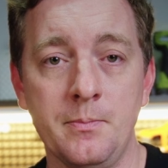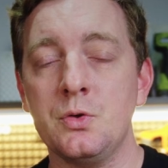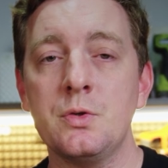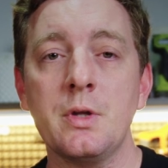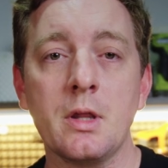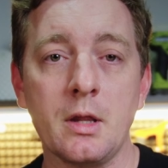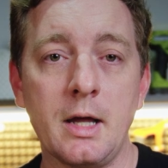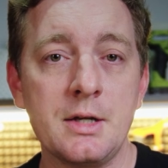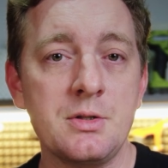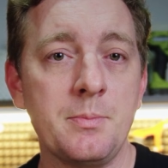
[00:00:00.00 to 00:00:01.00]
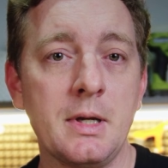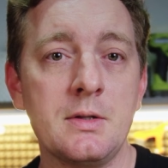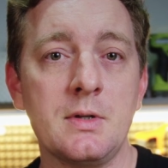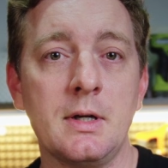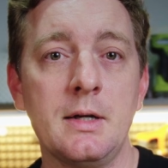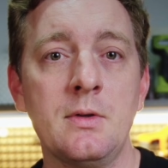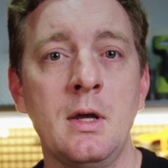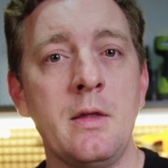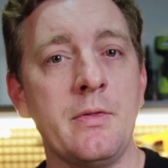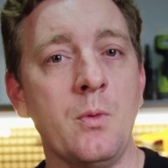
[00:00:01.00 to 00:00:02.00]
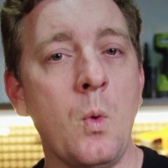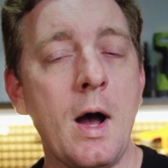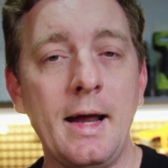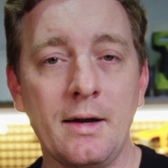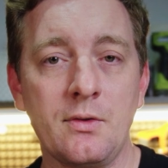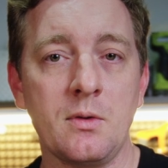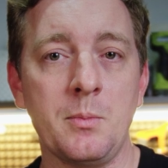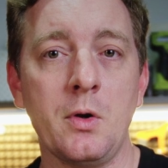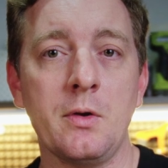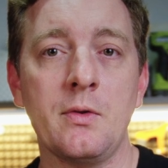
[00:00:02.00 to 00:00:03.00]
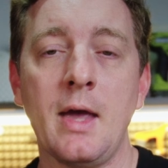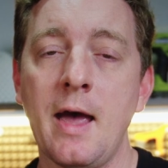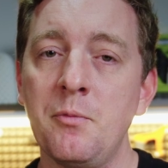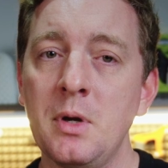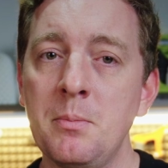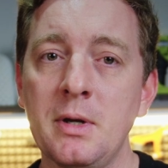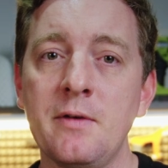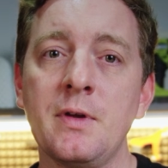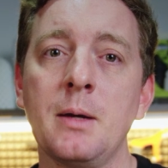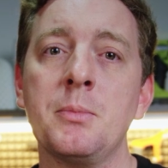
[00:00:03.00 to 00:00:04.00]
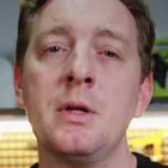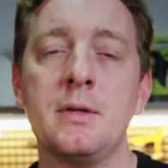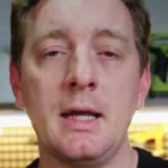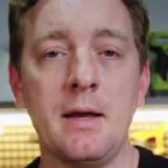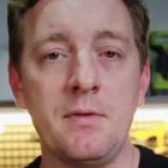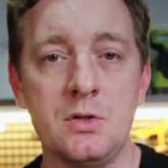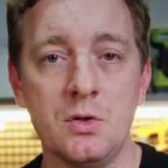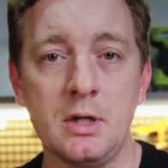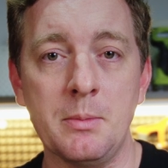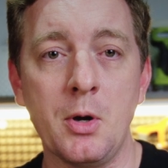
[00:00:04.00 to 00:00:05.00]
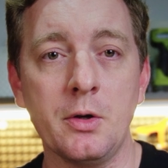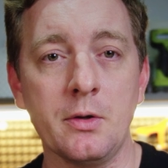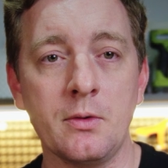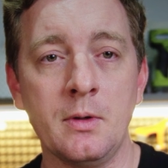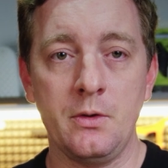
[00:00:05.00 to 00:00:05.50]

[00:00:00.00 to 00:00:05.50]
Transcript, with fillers: Due to the larger bed size, the Y-axis motors have been beefed up to heavy-duty motors.